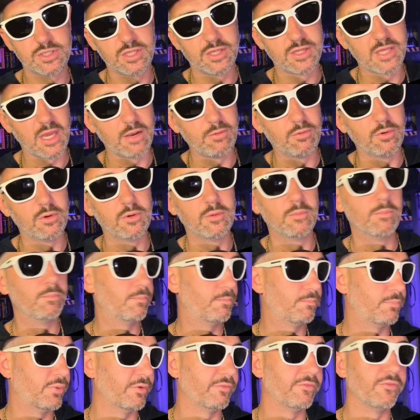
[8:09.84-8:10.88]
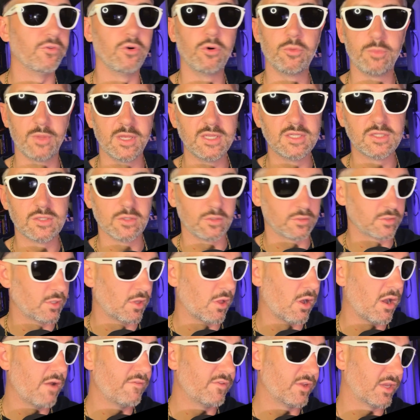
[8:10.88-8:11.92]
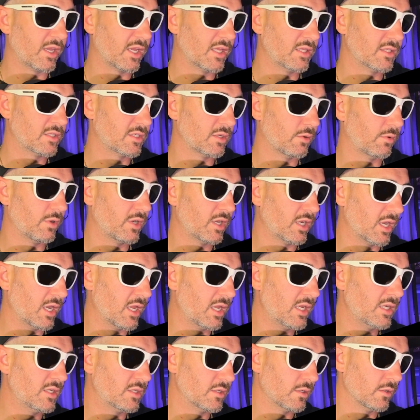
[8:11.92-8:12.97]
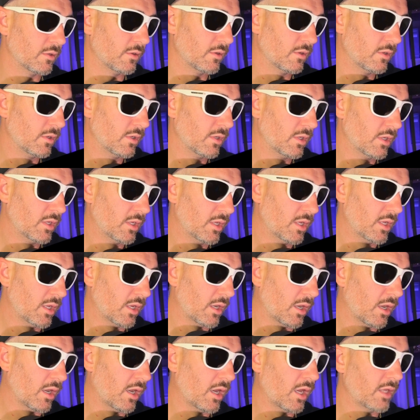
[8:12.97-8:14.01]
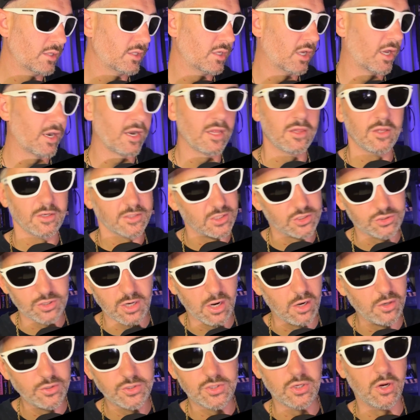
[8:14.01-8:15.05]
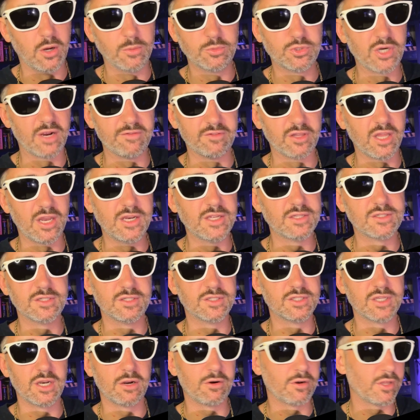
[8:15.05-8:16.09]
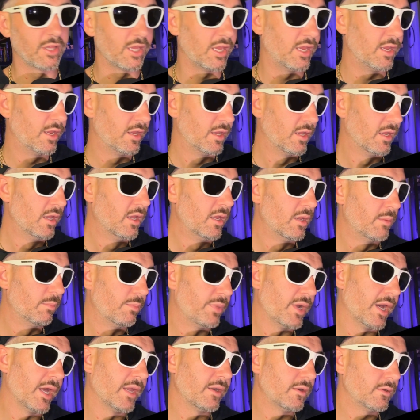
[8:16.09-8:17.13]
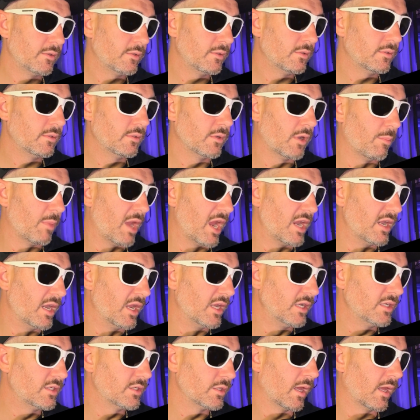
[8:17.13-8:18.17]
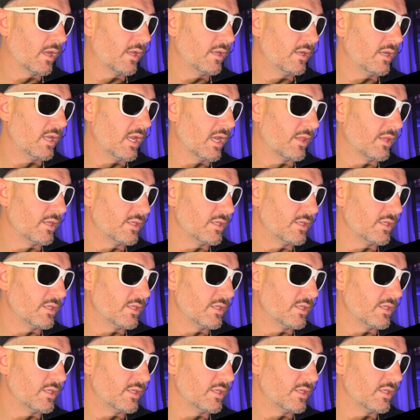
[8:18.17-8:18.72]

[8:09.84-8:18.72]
they would perform these songs live again so I didn't need to. I don't like to time travel unnecessarily, but I may need to. Now these